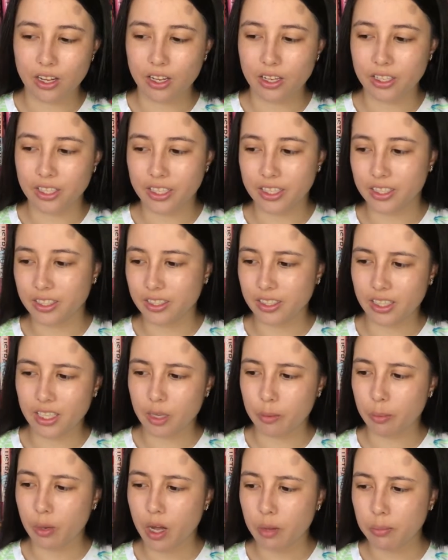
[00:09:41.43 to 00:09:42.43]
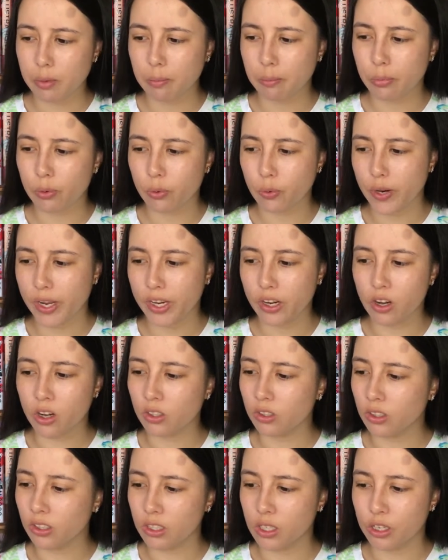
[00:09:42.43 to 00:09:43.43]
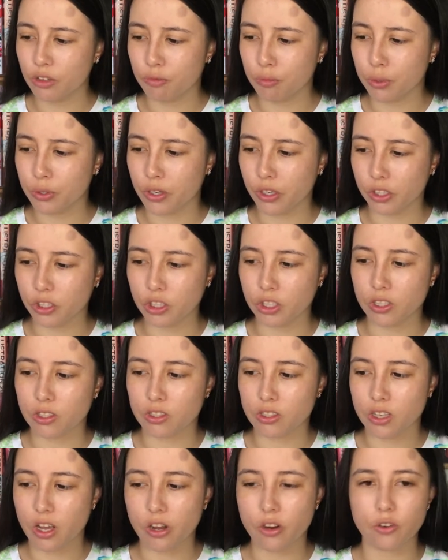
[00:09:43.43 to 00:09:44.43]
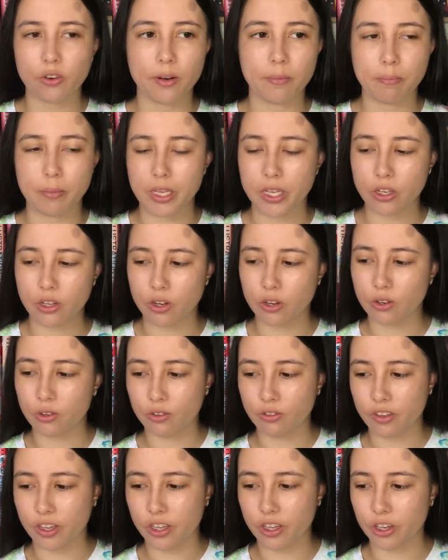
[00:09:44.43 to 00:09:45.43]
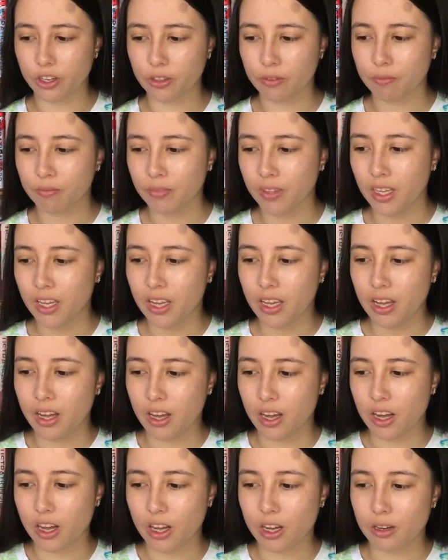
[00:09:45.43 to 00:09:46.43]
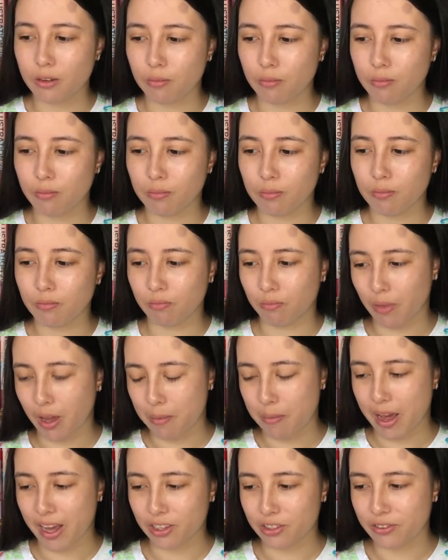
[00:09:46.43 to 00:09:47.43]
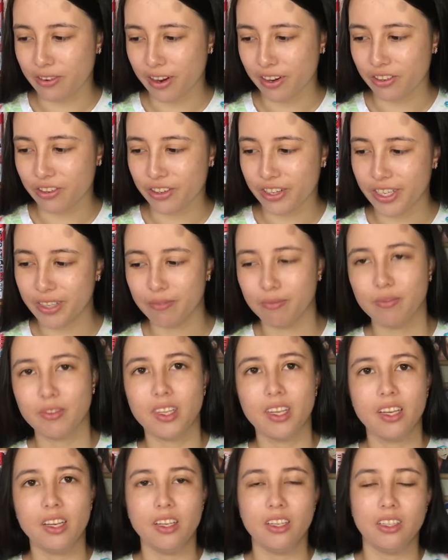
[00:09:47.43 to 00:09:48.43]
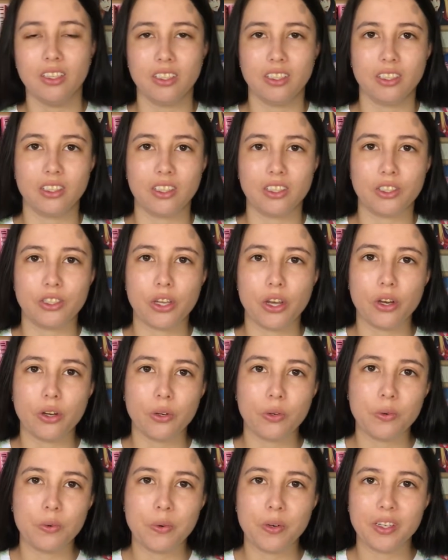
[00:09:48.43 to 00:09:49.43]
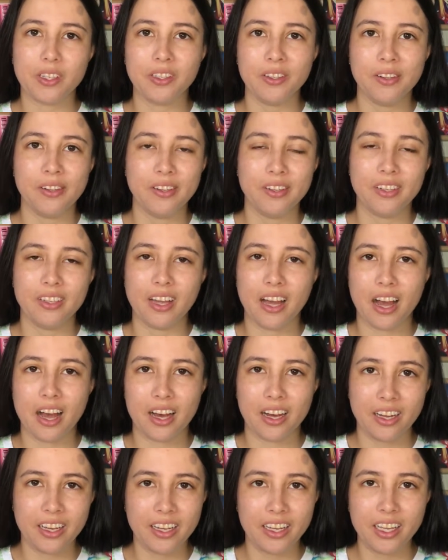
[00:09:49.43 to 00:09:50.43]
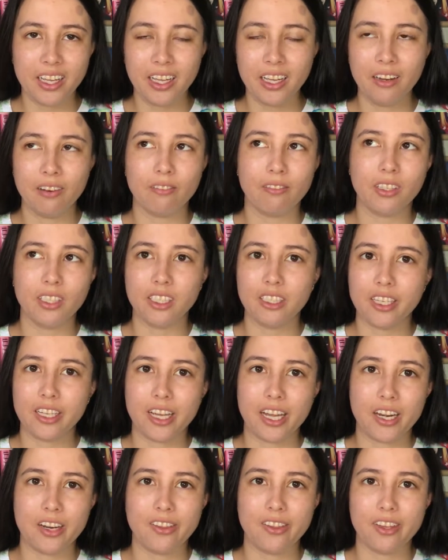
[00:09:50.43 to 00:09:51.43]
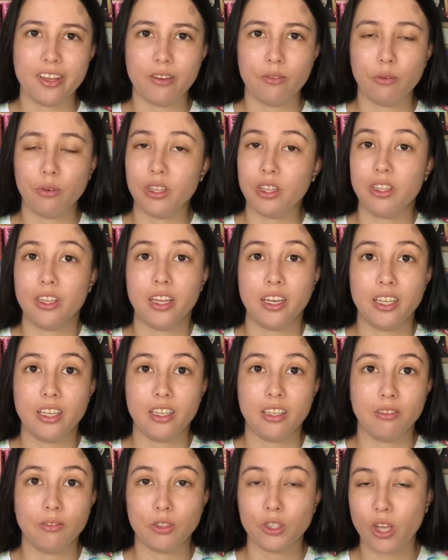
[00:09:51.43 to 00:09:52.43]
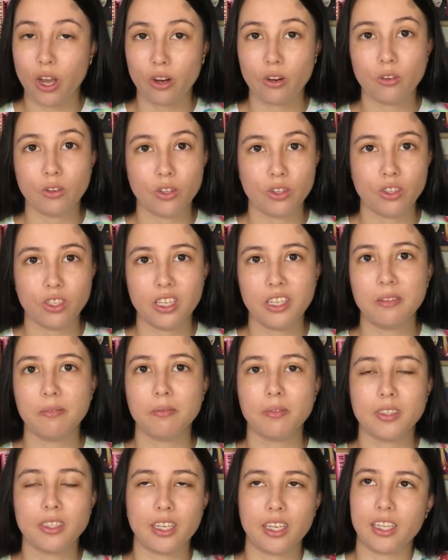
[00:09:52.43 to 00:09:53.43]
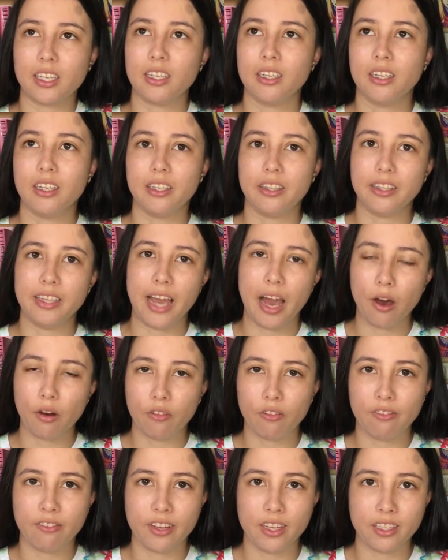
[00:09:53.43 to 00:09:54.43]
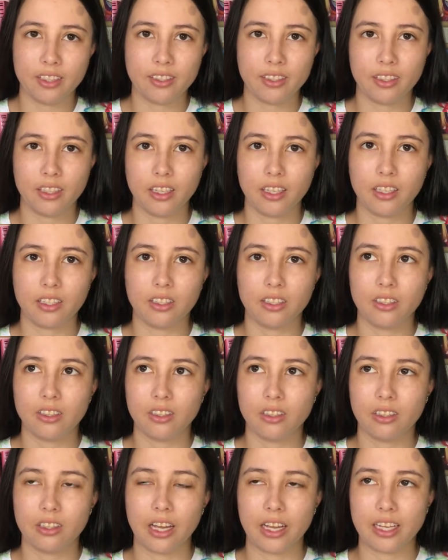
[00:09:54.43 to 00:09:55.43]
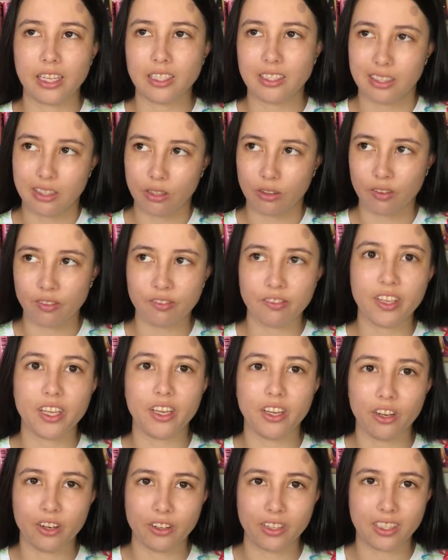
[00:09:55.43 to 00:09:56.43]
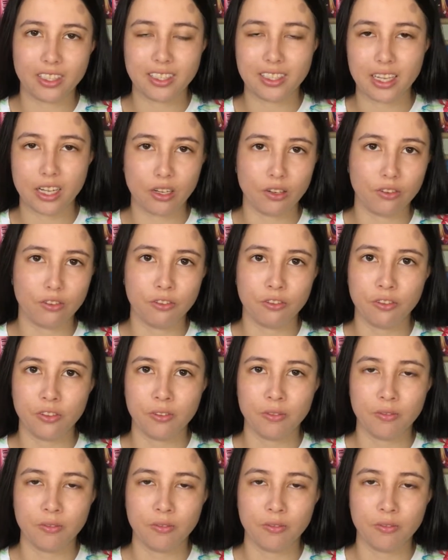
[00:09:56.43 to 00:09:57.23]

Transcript: It is the Pop-Up Parade Hololive production Sakura Miko figure by Max Factory. So I really like anything with any Sakura themes, like in the outfits and like I guess the figure itself.